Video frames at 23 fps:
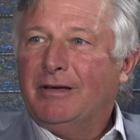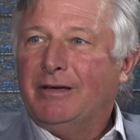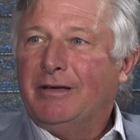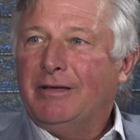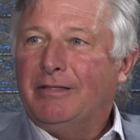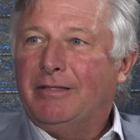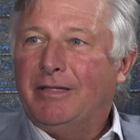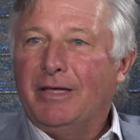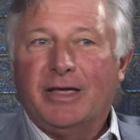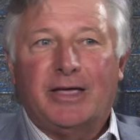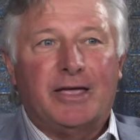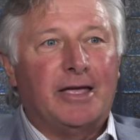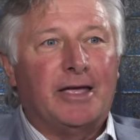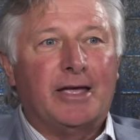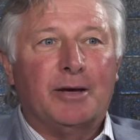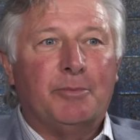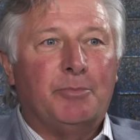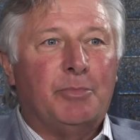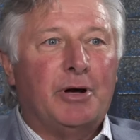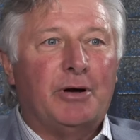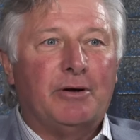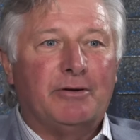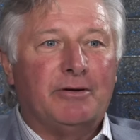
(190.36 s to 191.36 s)
thinking
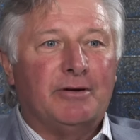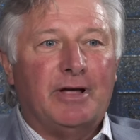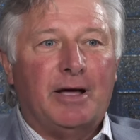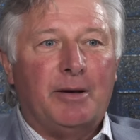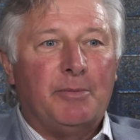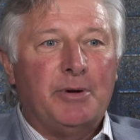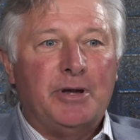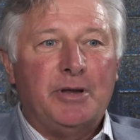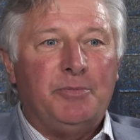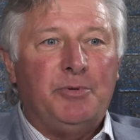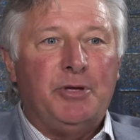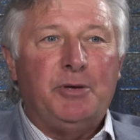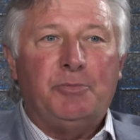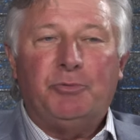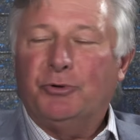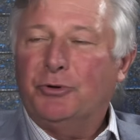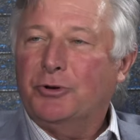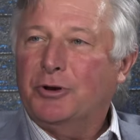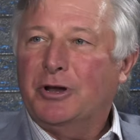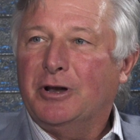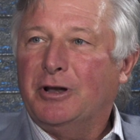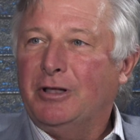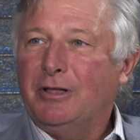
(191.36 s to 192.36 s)
about how many people
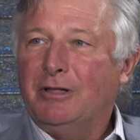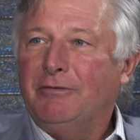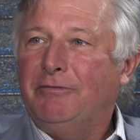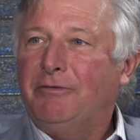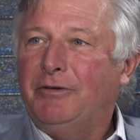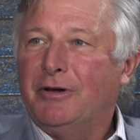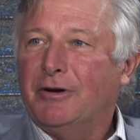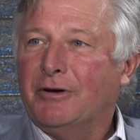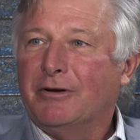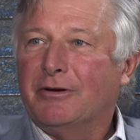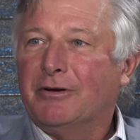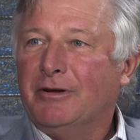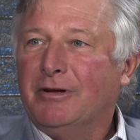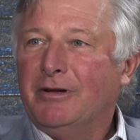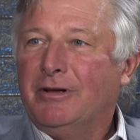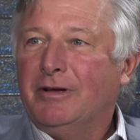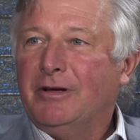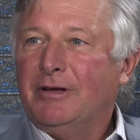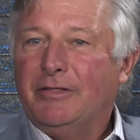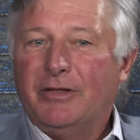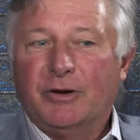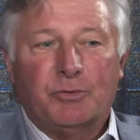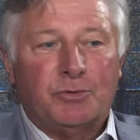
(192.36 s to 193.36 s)
are going to live here.
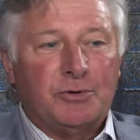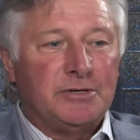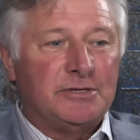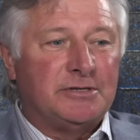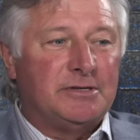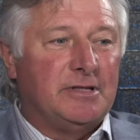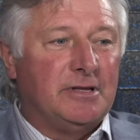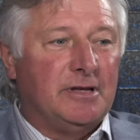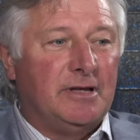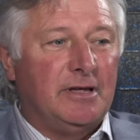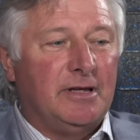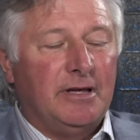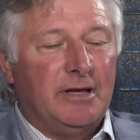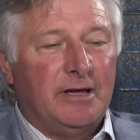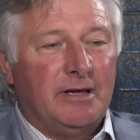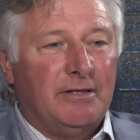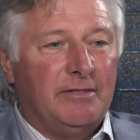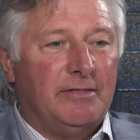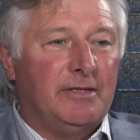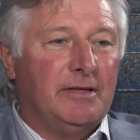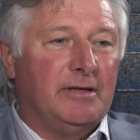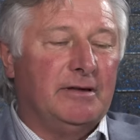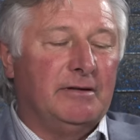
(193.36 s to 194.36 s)
There was the,
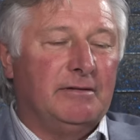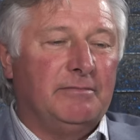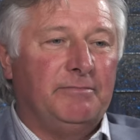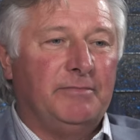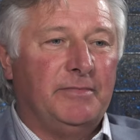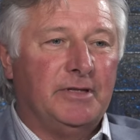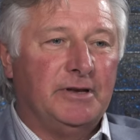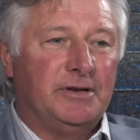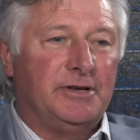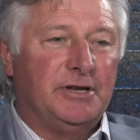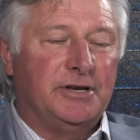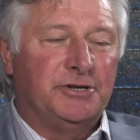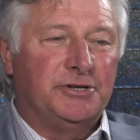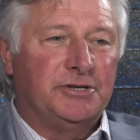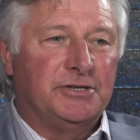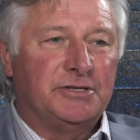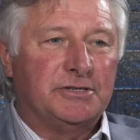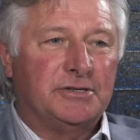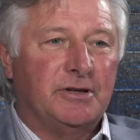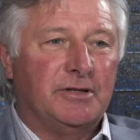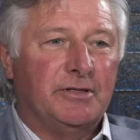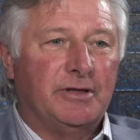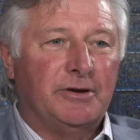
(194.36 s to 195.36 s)
uh, the, the
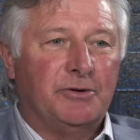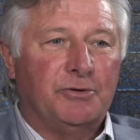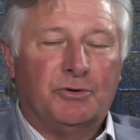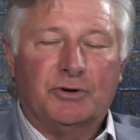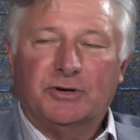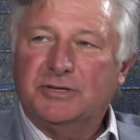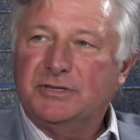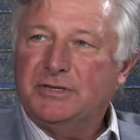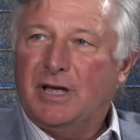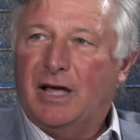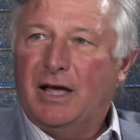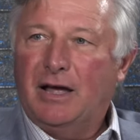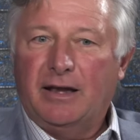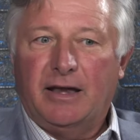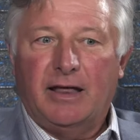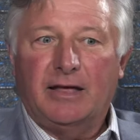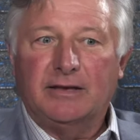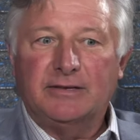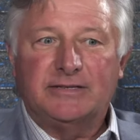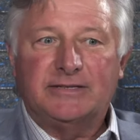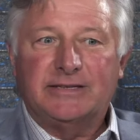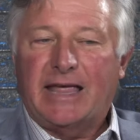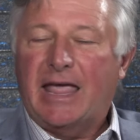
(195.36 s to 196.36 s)
ditches on the north side
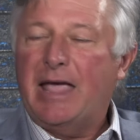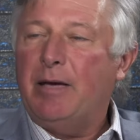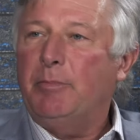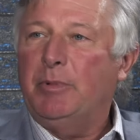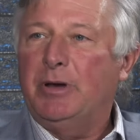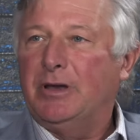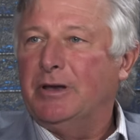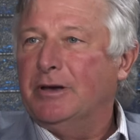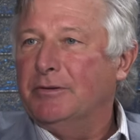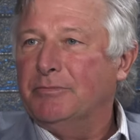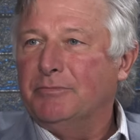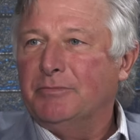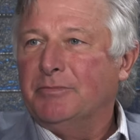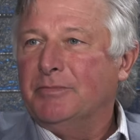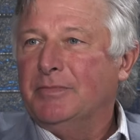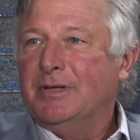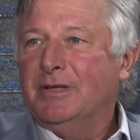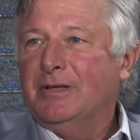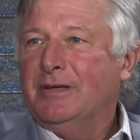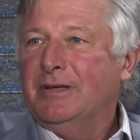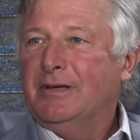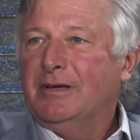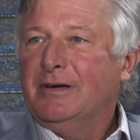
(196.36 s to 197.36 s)
had salmon in them.
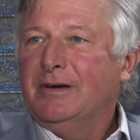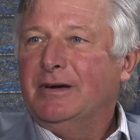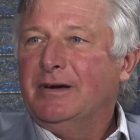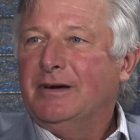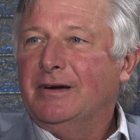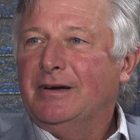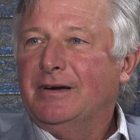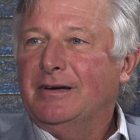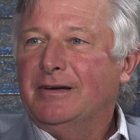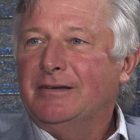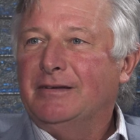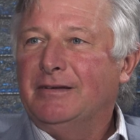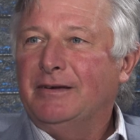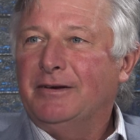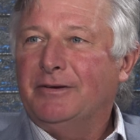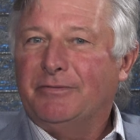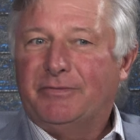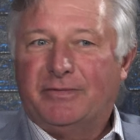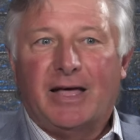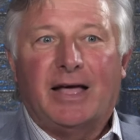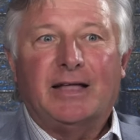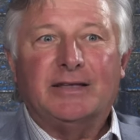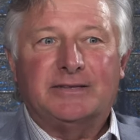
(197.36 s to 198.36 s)
Uh, you know,
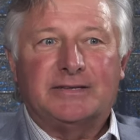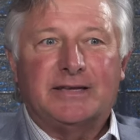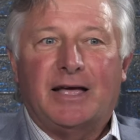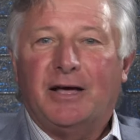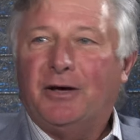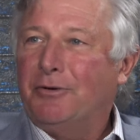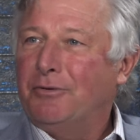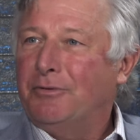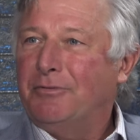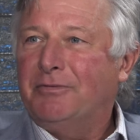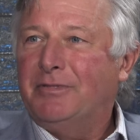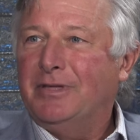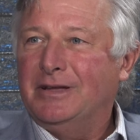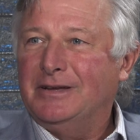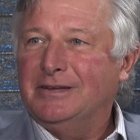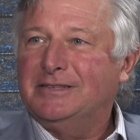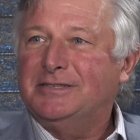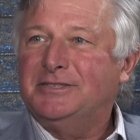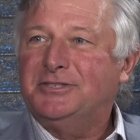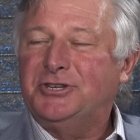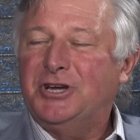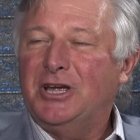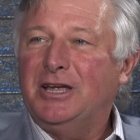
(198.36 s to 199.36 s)
that's how
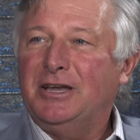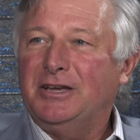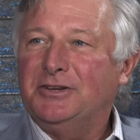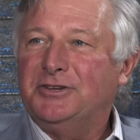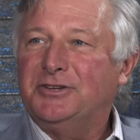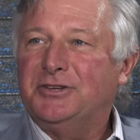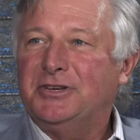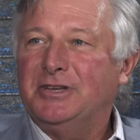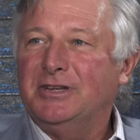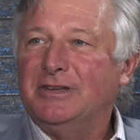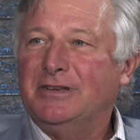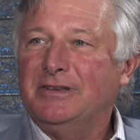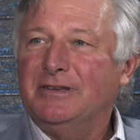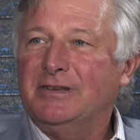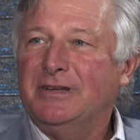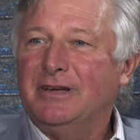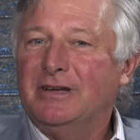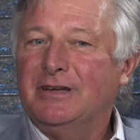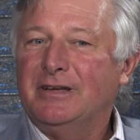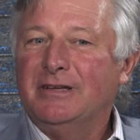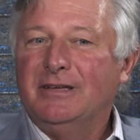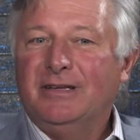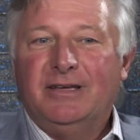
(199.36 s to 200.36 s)
things changed. And
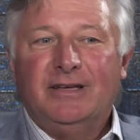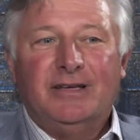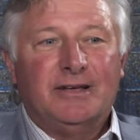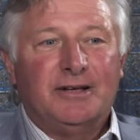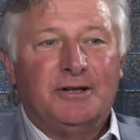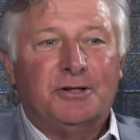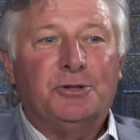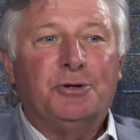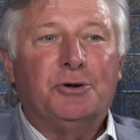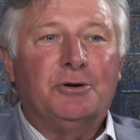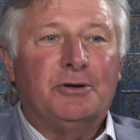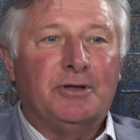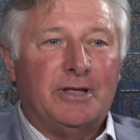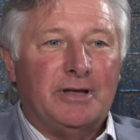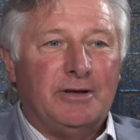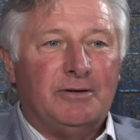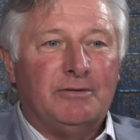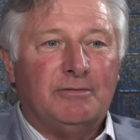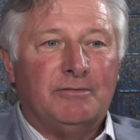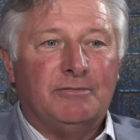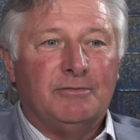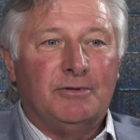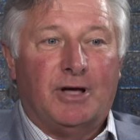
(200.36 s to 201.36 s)
uh,
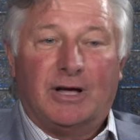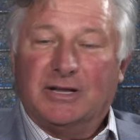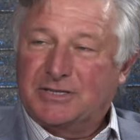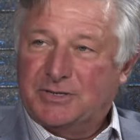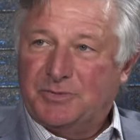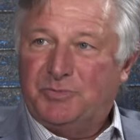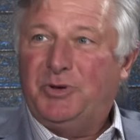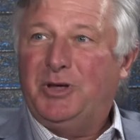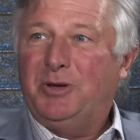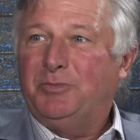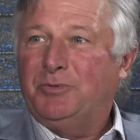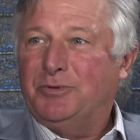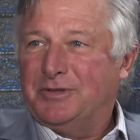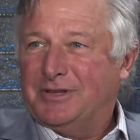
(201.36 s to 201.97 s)
clearly, lots of people